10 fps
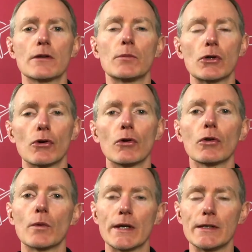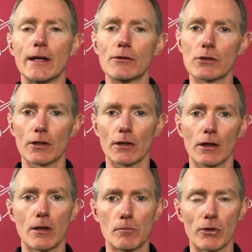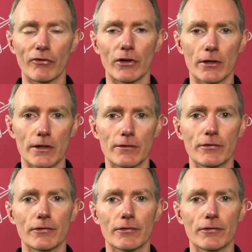and we go all the way down to lumbar 5.